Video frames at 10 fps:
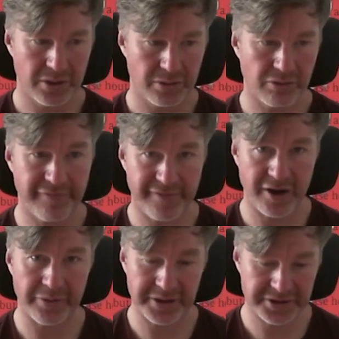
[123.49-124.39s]

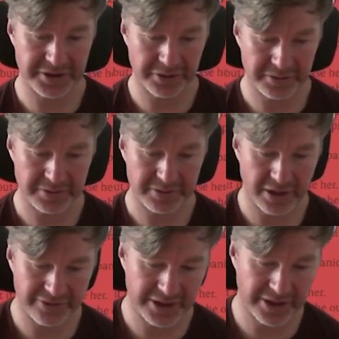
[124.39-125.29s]
referring to
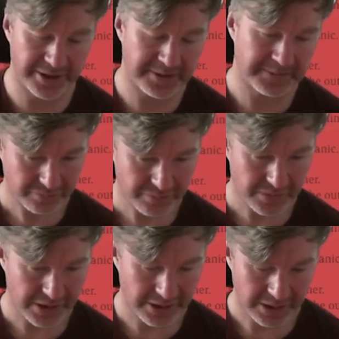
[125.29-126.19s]
over here.
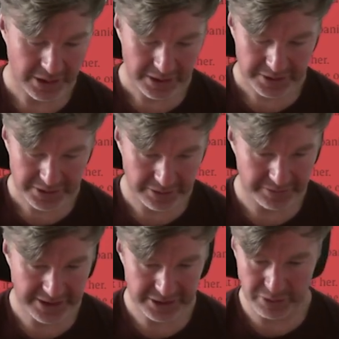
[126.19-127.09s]
So
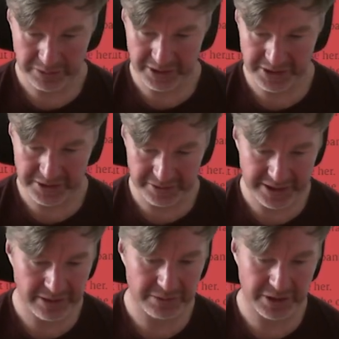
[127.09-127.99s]
that's what I'm going to do
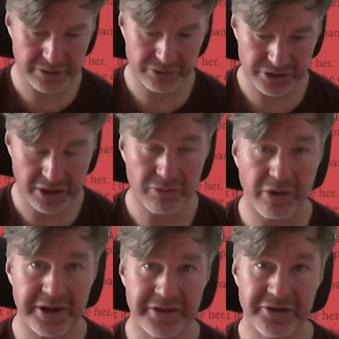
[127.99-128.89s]
now. I'm going to start
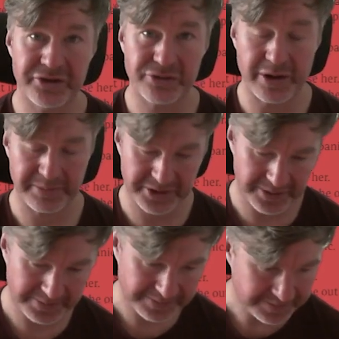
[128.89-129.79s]
writing the script.
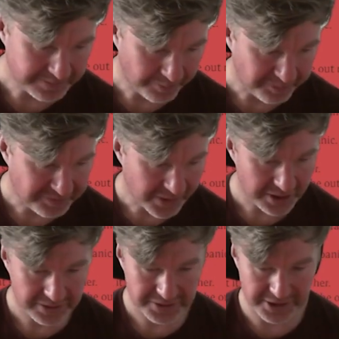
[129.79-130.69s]

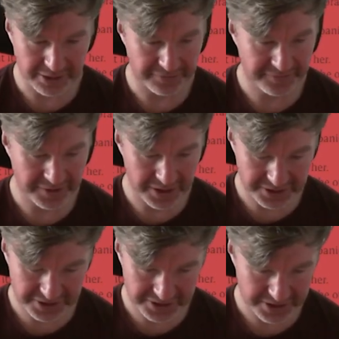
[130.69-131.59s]
So
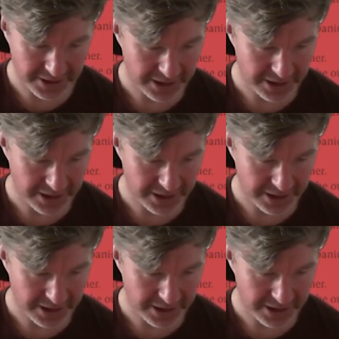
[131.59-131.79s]
first,